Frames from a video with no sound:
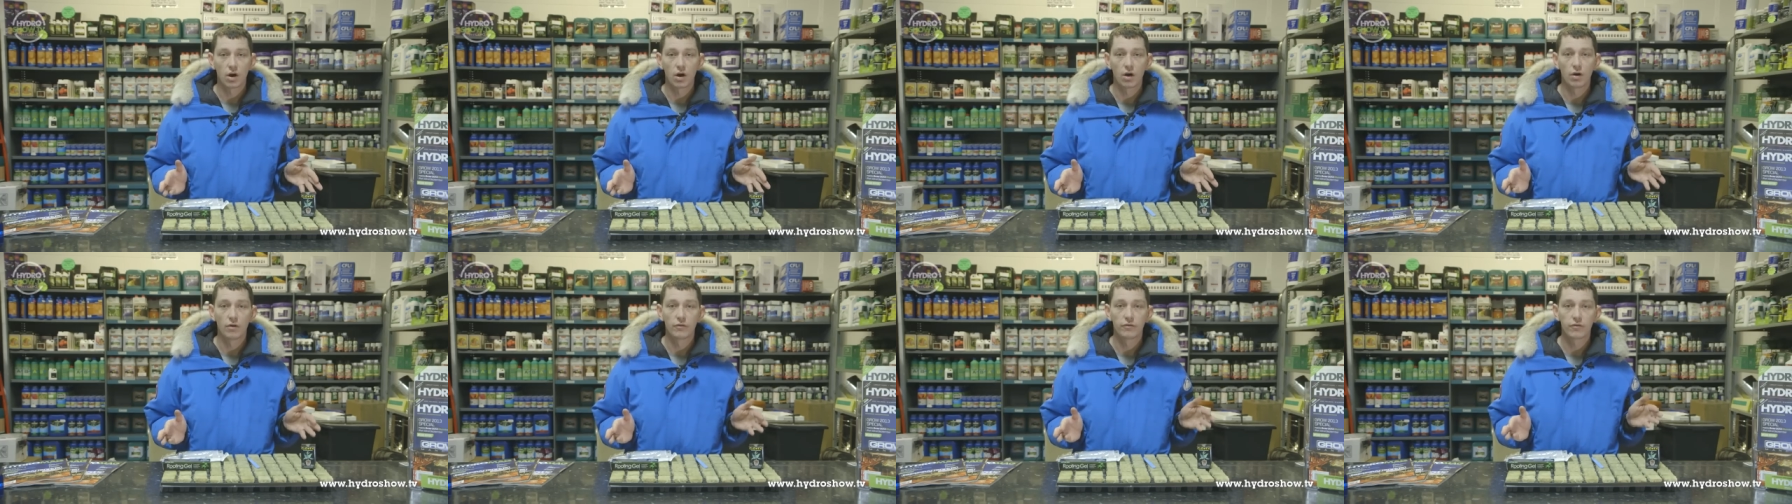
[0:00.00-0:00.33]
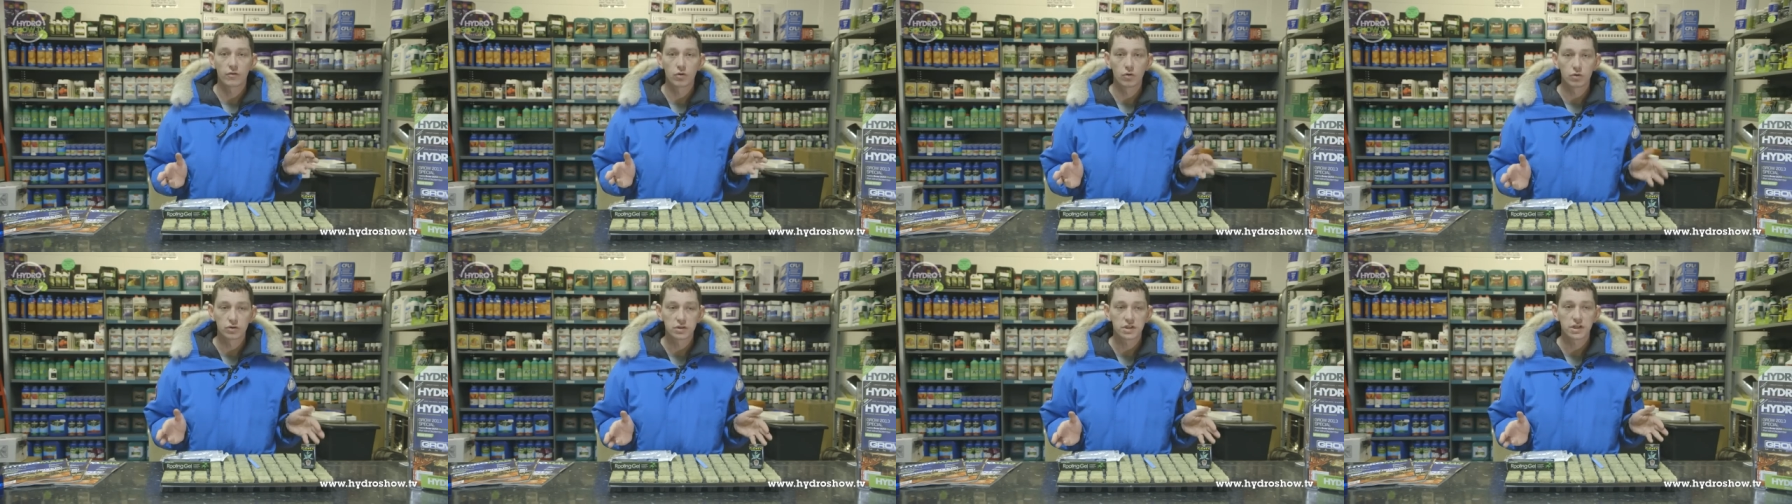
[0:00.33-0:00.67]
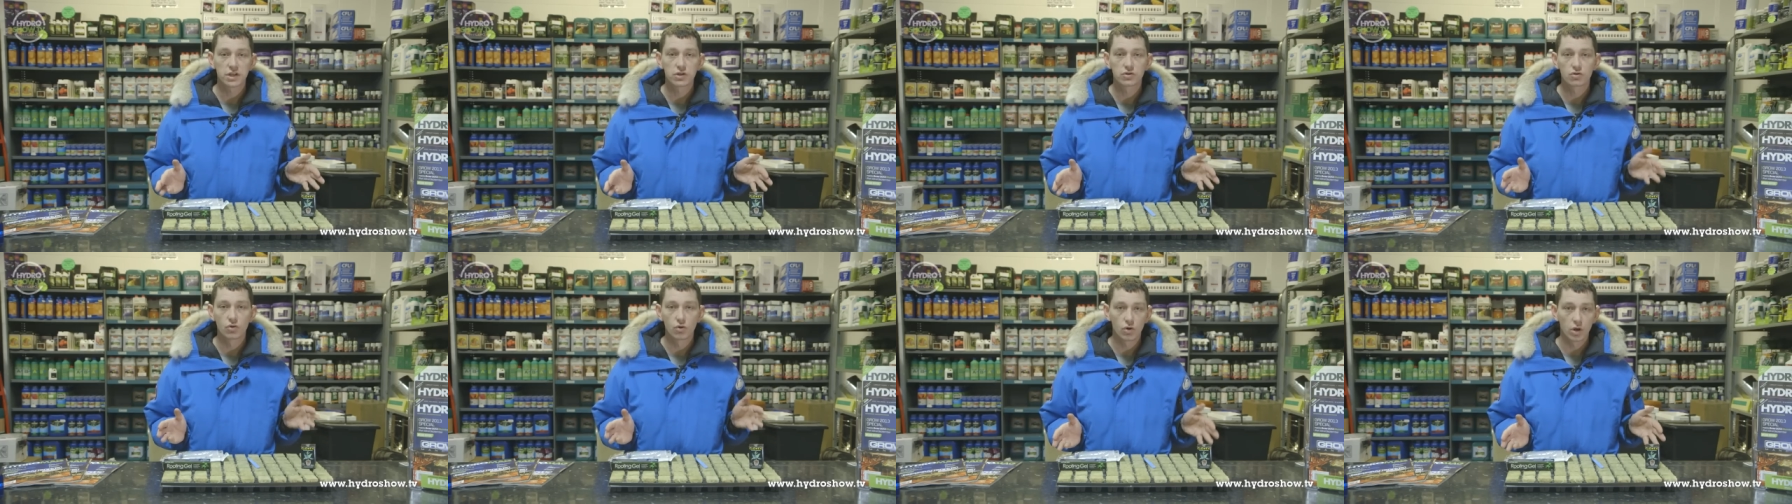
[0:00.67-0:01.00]
of
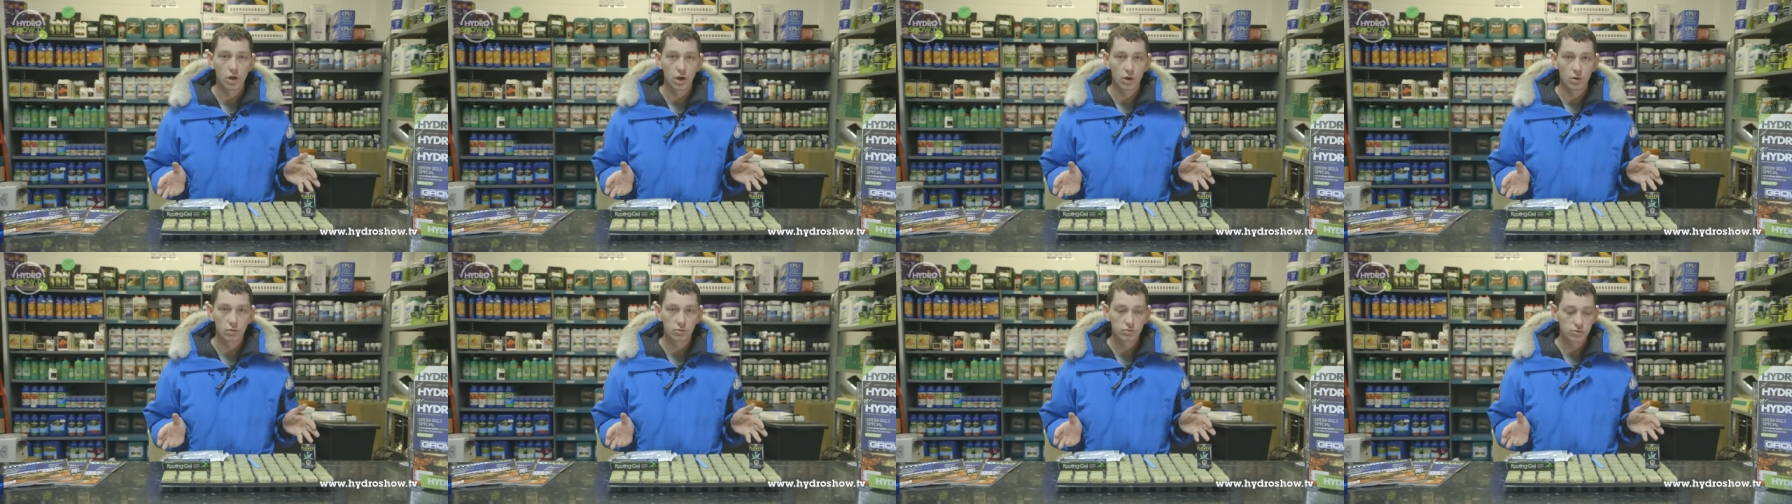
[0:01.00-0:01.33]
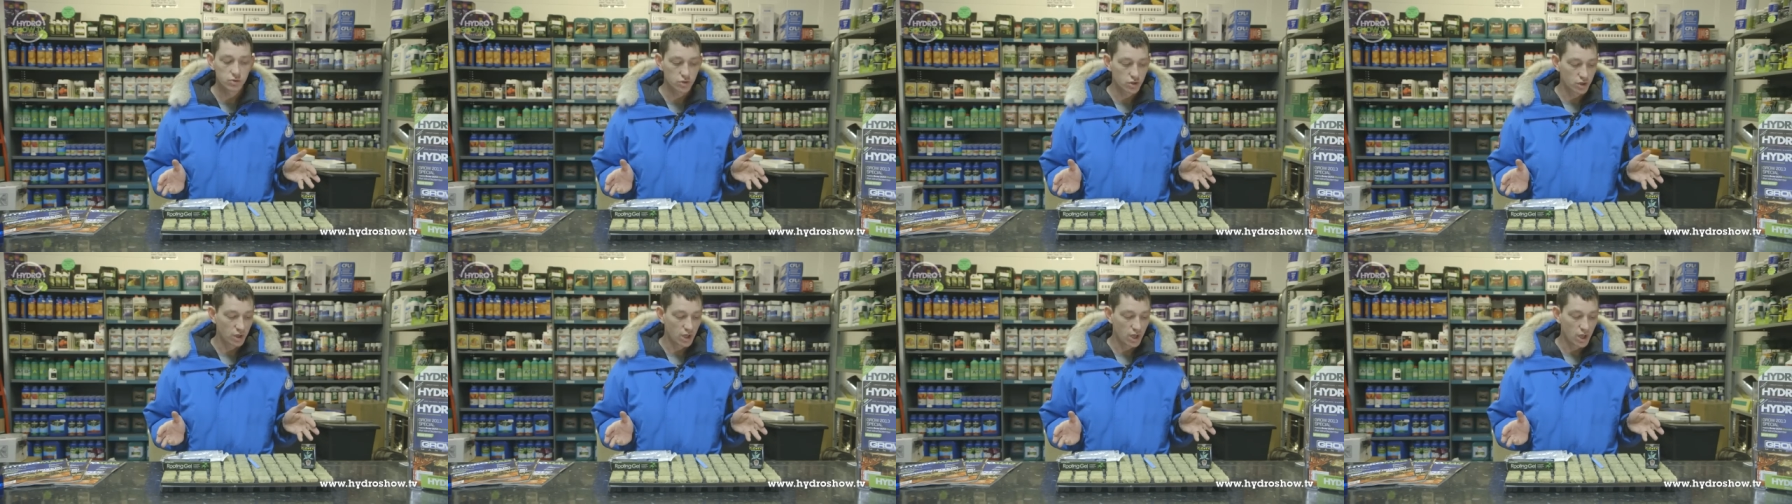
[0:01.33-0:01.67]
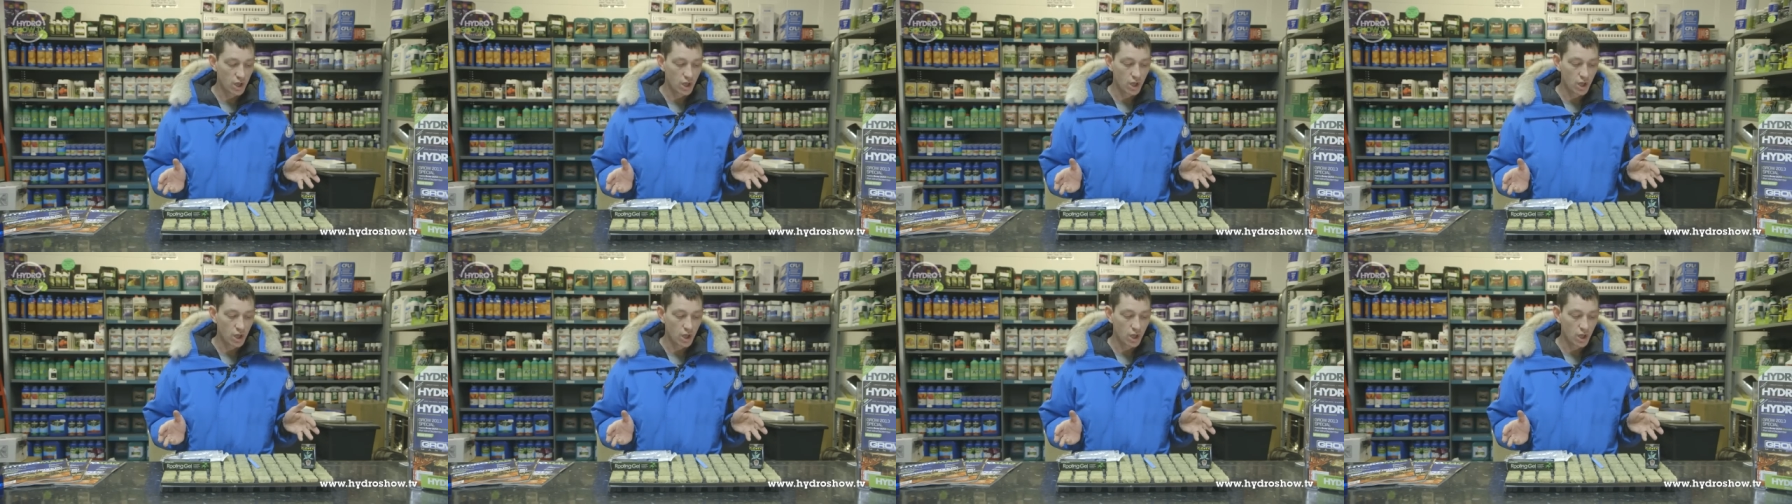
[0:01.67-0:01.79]
cuttings or clones.